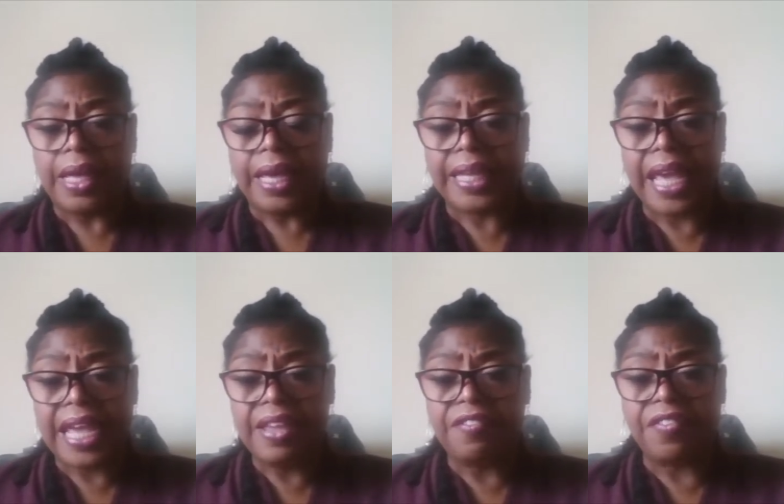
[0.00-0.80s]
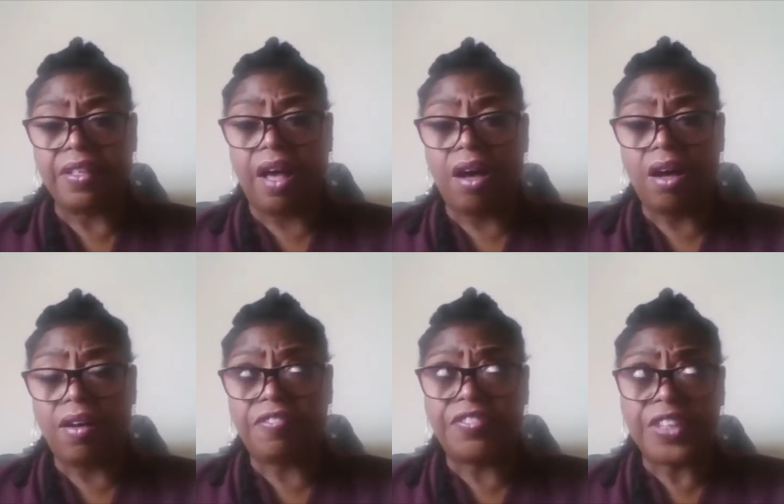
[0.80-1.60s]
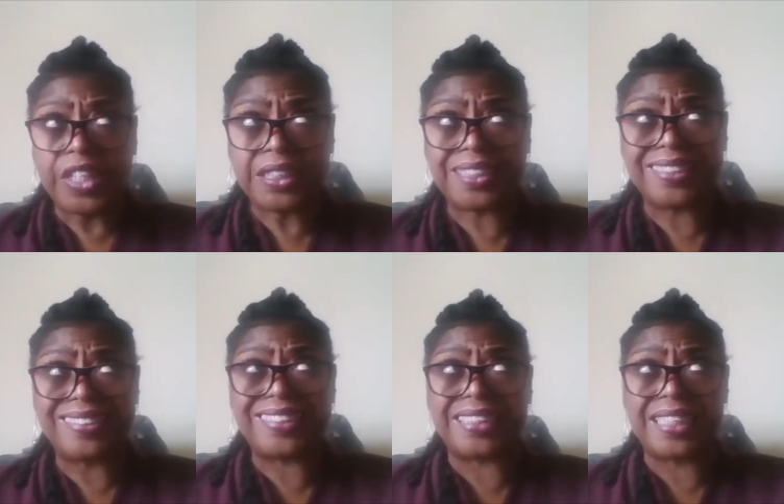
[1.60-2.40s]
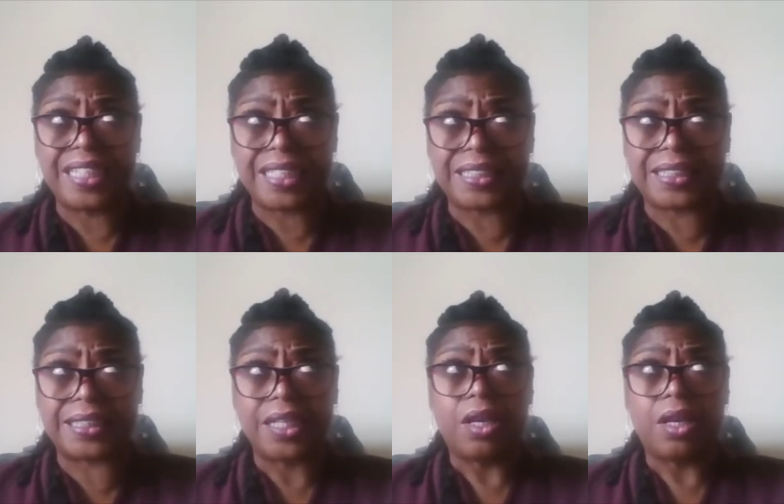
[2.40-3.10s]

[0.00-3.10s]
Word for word: gave our first six